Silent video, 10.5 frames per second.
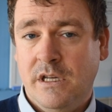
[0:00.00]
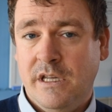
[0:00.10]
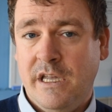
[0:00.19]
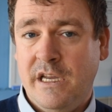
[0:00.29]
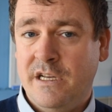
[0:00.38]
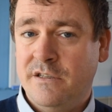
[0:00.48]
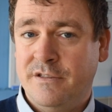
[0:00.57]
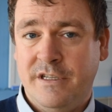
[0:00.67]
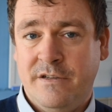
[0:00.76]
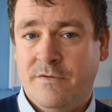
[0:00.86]

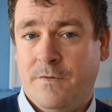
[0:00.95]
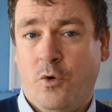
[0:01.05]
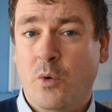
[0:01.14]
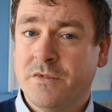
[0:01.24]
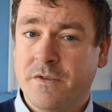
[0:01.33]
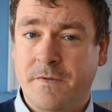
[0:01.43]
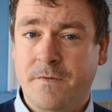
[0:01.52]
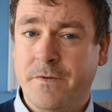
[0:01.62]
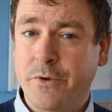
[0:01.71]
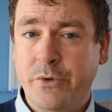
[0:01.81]
in forms of
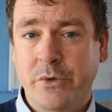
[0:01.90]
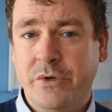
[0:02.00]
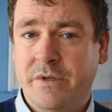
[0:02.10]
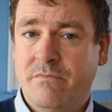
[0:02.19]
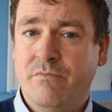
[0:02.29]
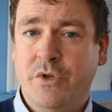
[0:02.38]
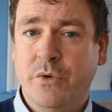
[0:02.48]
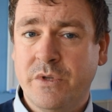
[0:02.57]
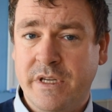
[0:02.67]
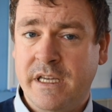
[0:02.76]
food and
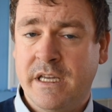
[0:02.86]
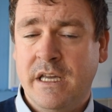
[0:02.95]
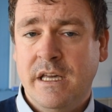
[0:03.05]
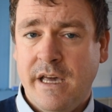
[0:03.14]
music.